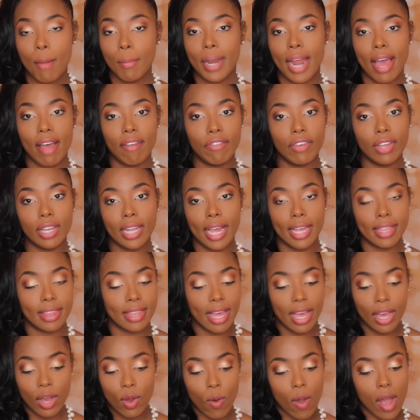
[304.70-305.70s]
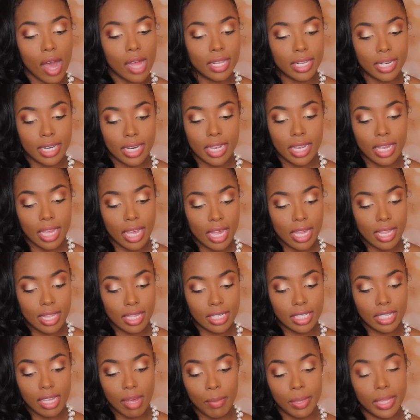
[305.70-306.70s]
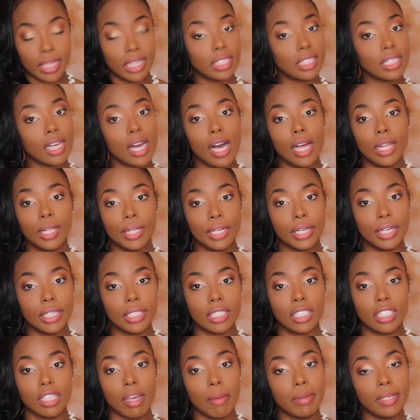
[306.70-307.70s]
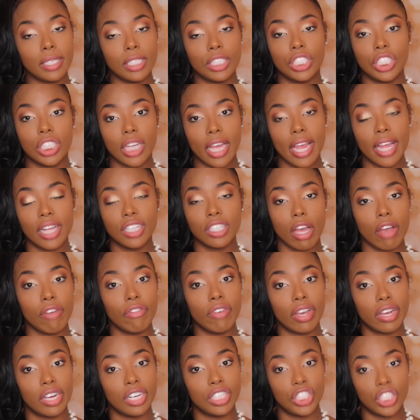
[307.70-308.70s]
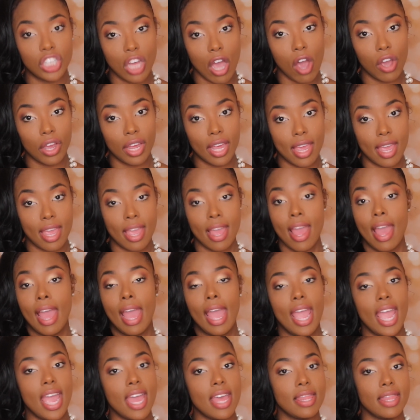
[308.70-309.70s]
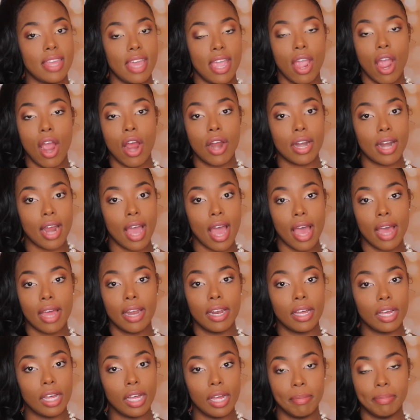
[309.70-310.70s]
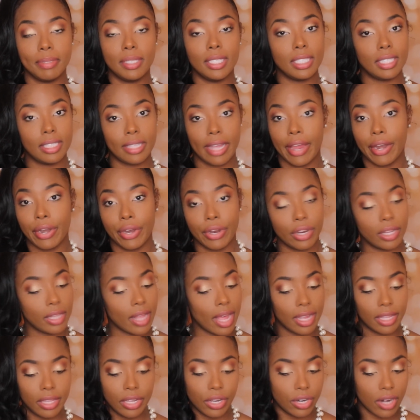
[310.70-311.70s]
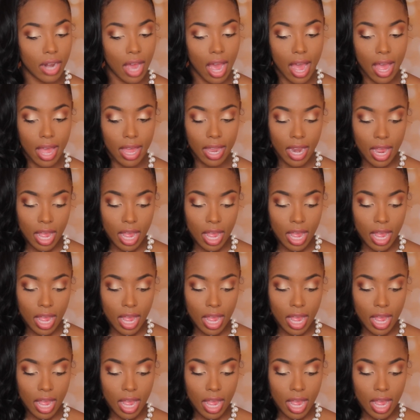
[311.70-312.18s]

but I feel like that quality in some of these colors and some of these shades are very chalky, and they are not up to standard. Like, they're not.